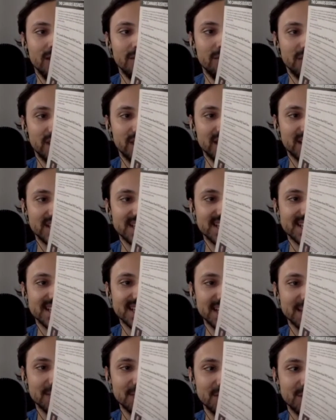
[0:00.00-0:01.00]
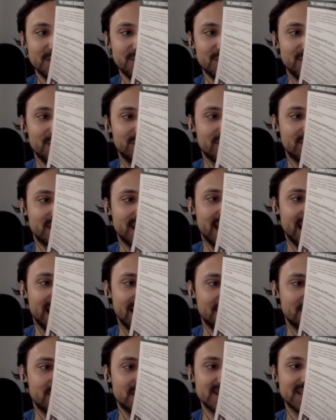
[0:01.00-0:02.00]
because stigma around
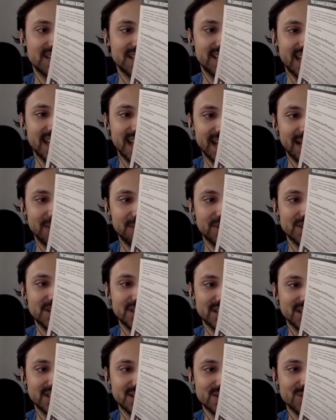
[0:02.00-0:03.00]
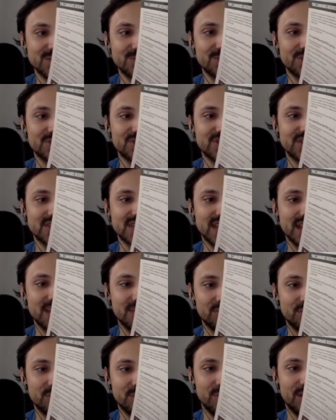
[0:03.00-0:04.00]
cannabis and cannabis consumers is
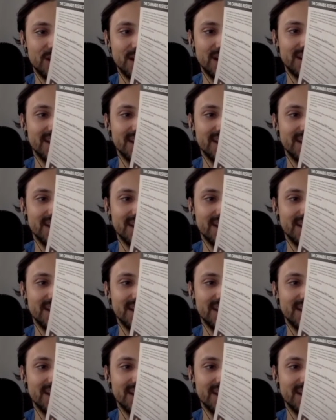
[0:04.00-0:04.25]
everywhere.